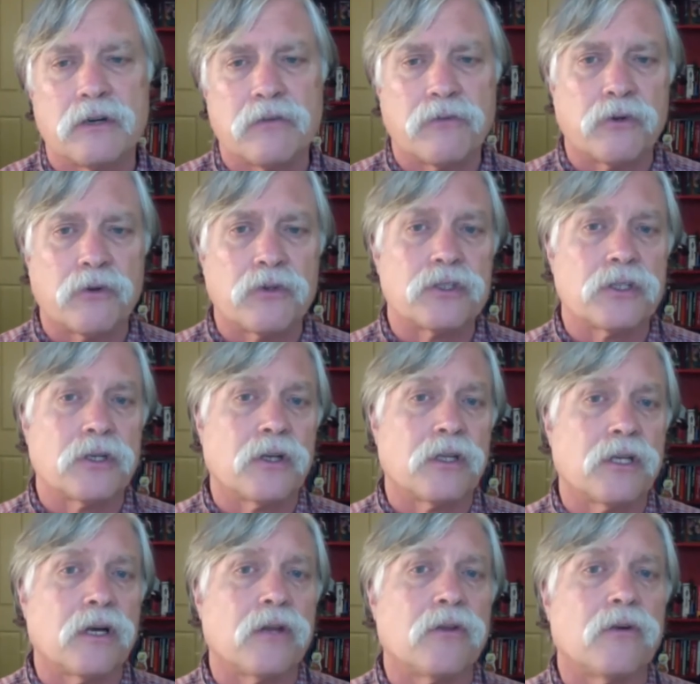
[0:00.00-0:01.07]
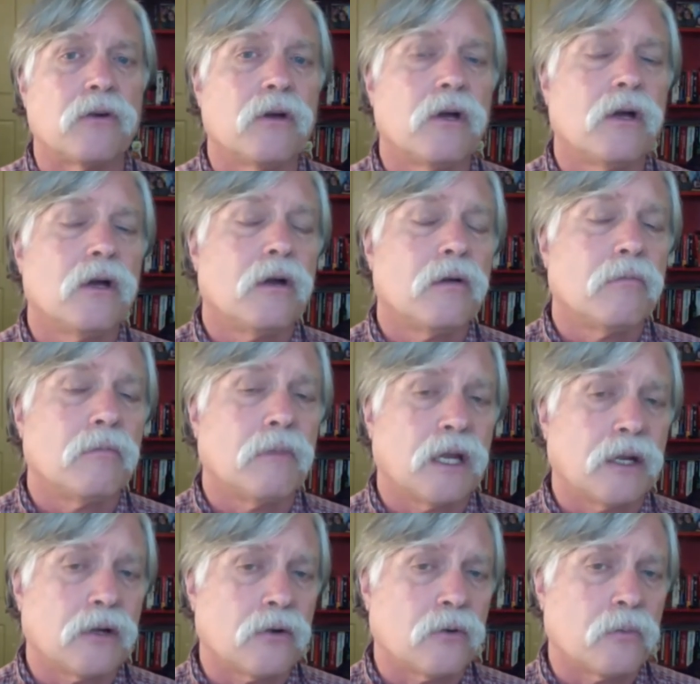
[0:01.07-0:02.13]
focusing on the other
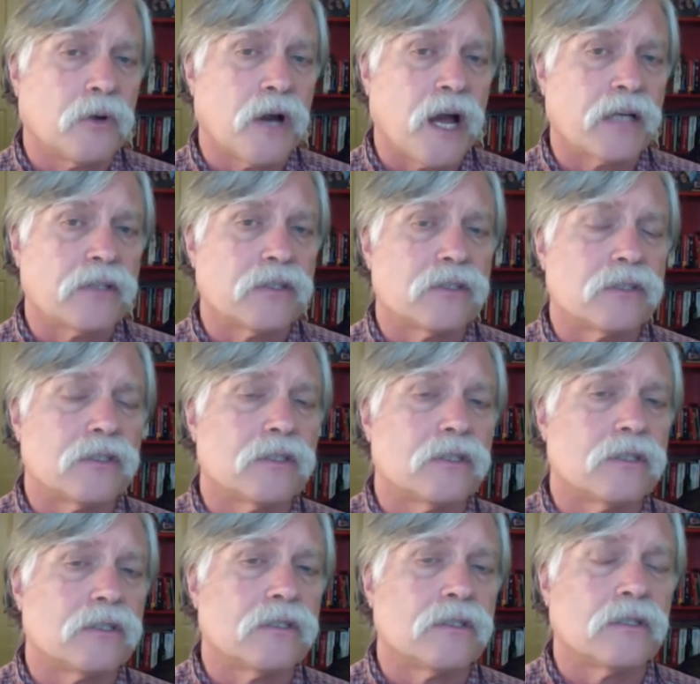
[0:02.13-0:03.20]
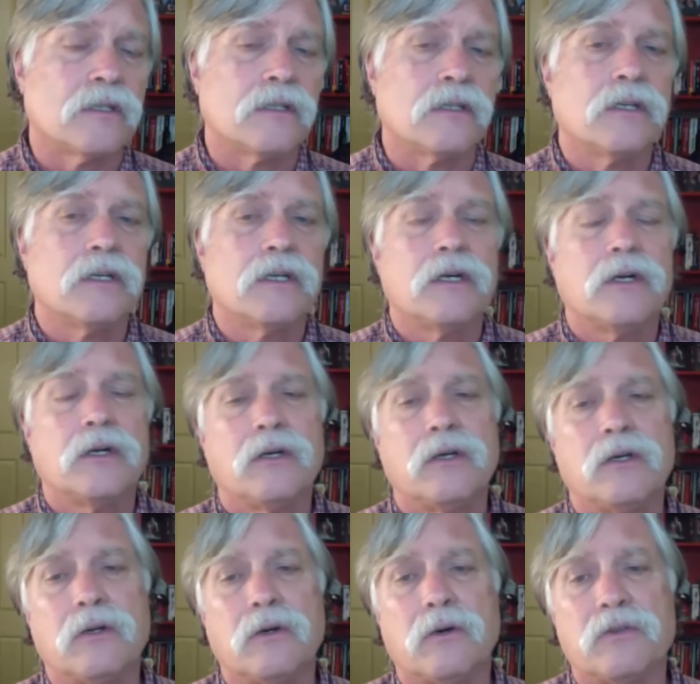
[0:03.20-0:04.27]
medical practices, the
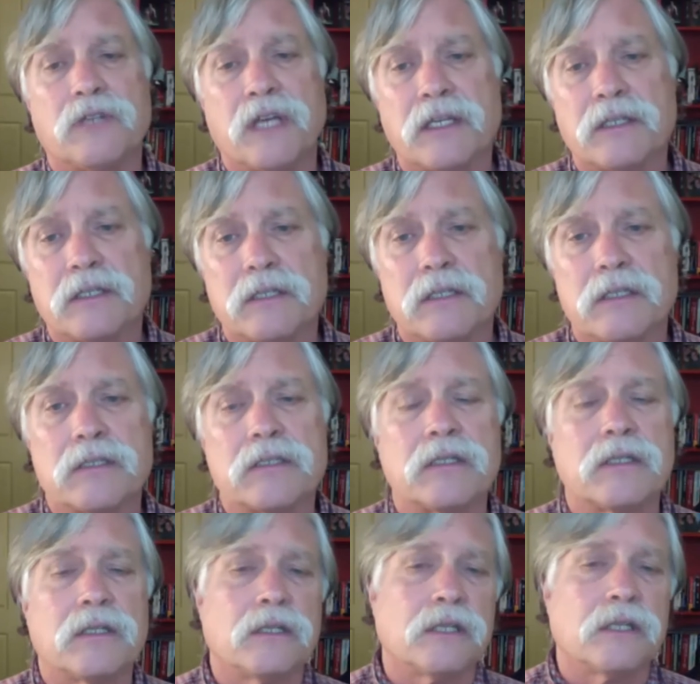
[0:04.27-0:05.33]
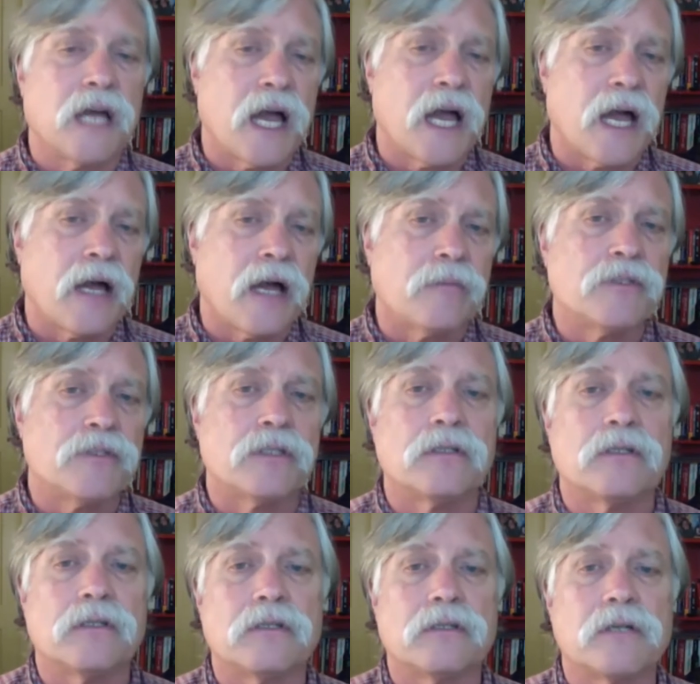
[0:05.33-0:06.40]
dentists and the labs and
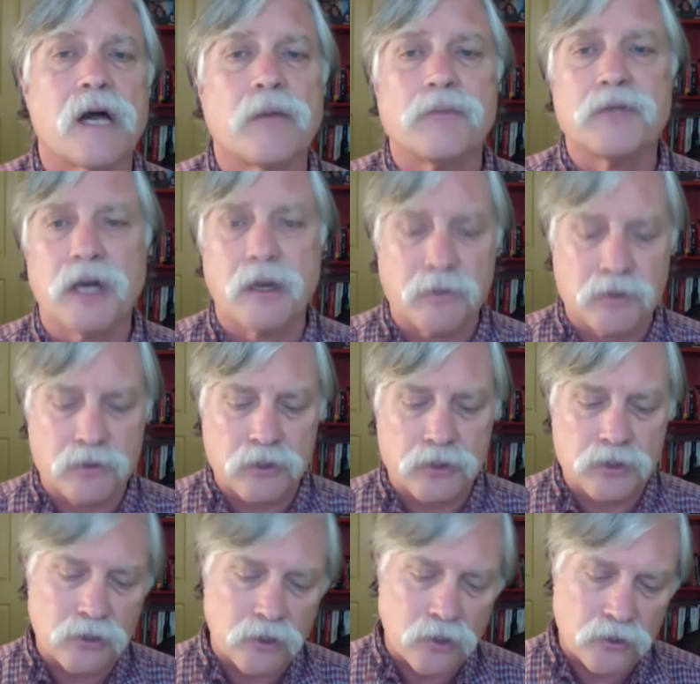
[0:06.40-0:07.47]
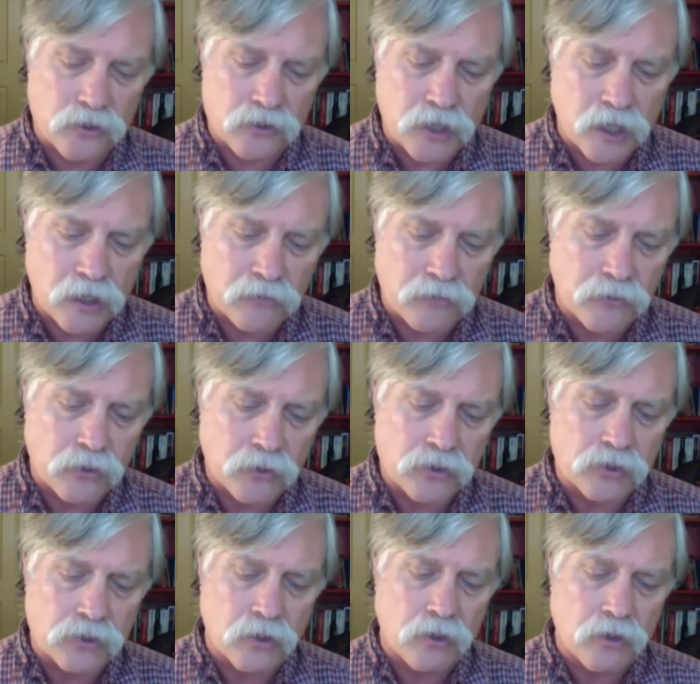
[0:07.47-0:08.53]
the optometrists and all those kind of folks.
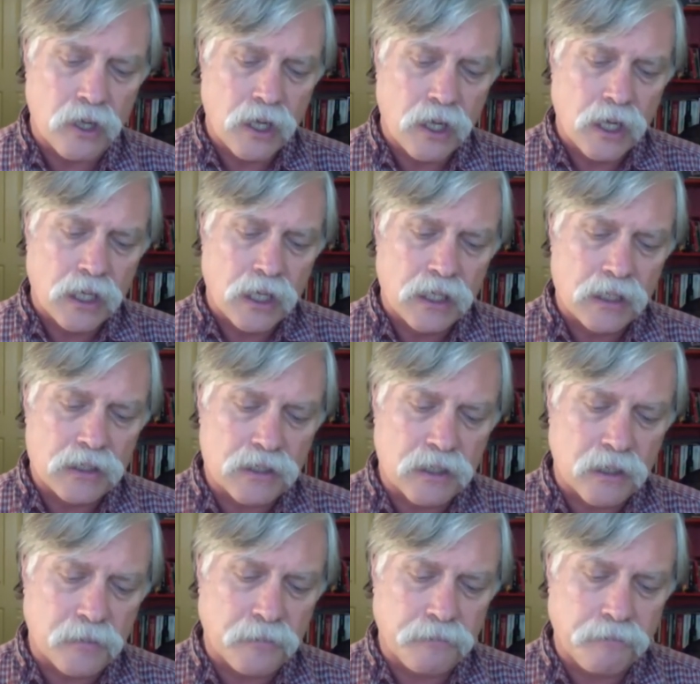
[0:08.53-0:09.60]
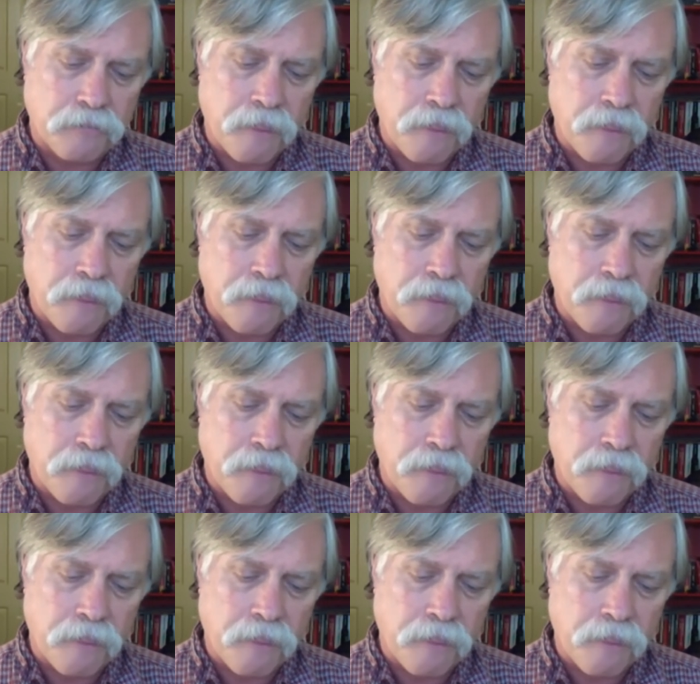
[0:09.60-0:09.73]
So it's probably